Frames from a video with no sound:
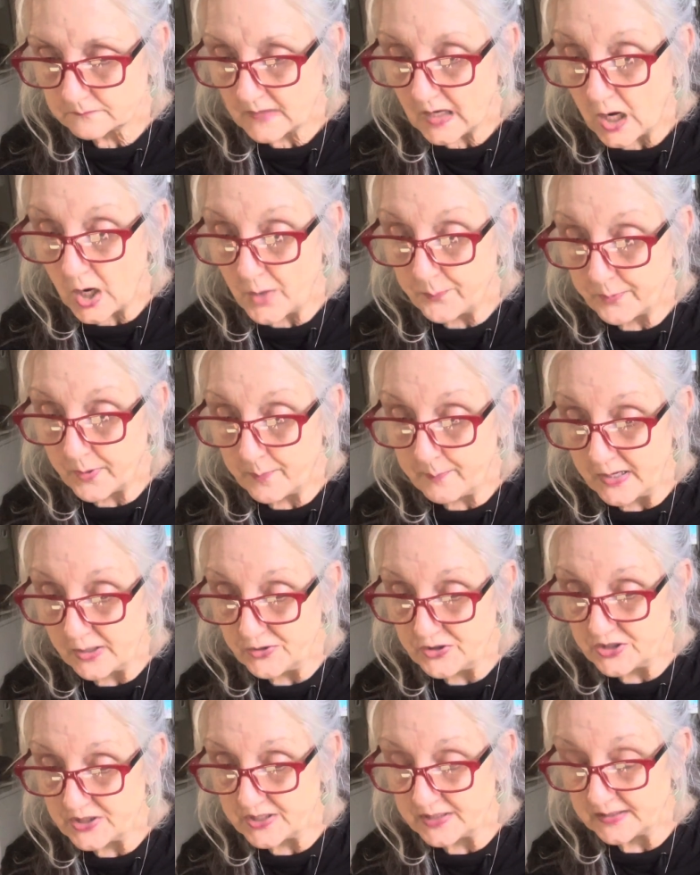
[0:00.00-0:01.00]
of
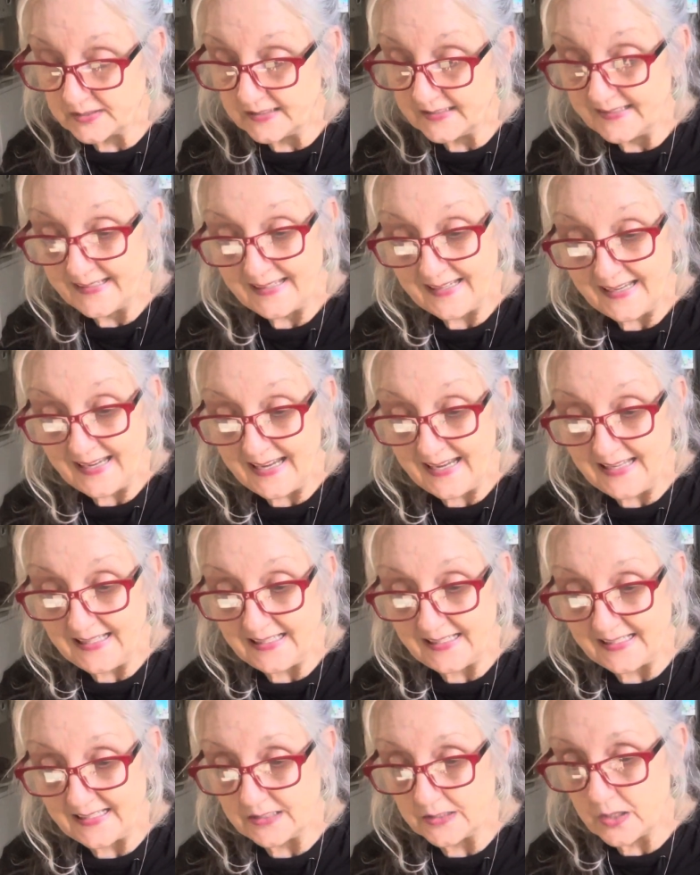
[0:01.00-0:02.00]
promotion,
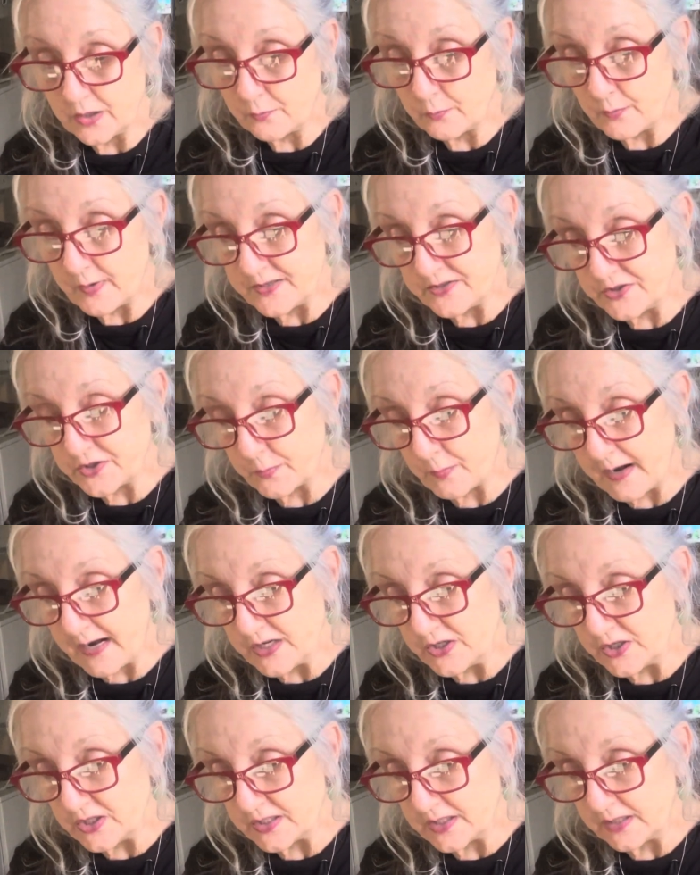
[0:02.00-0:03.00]
healing,
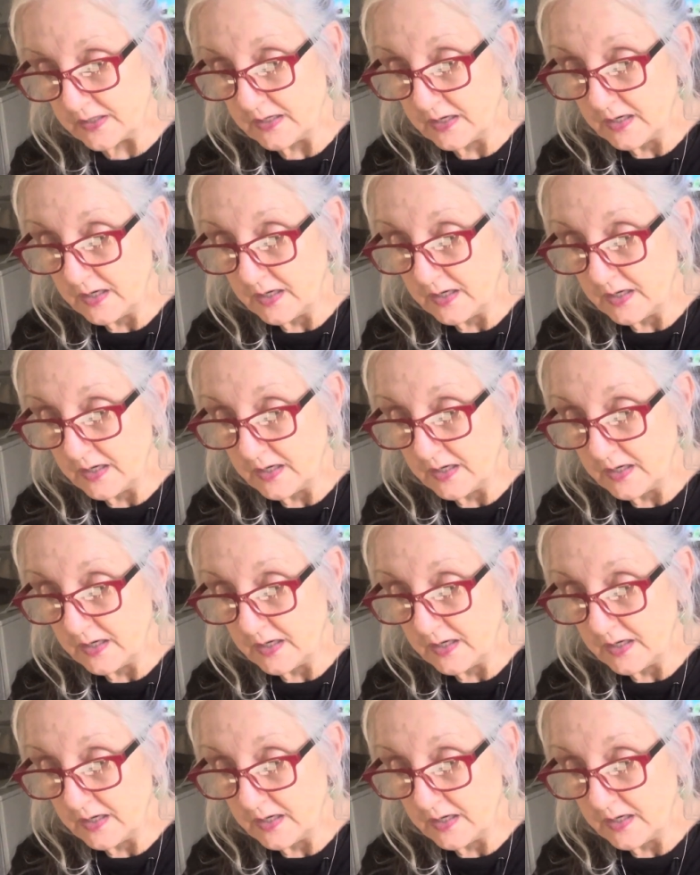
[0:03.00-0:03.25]
restoration,